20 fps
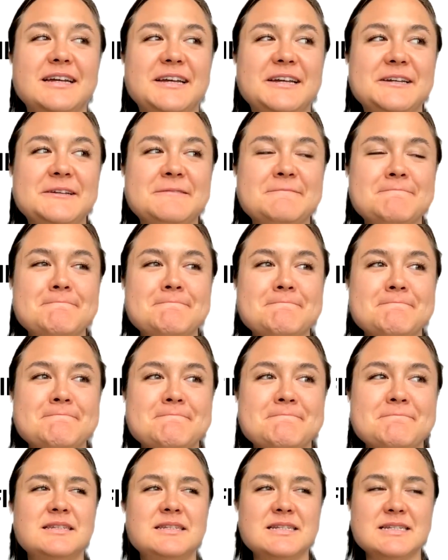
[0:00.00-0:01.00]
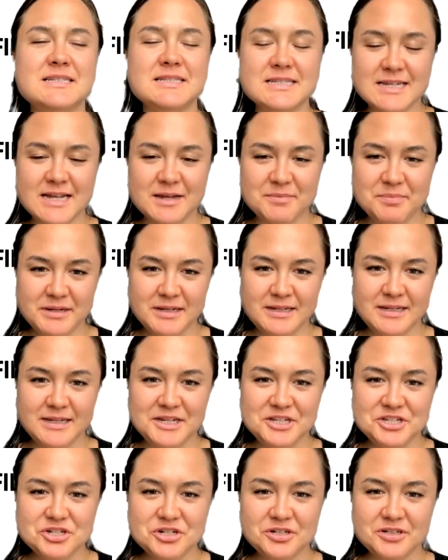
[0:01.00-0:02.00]
Does this happen in
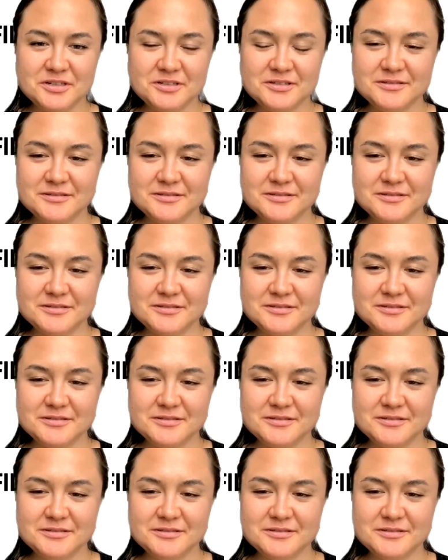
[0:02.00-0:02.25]
nature?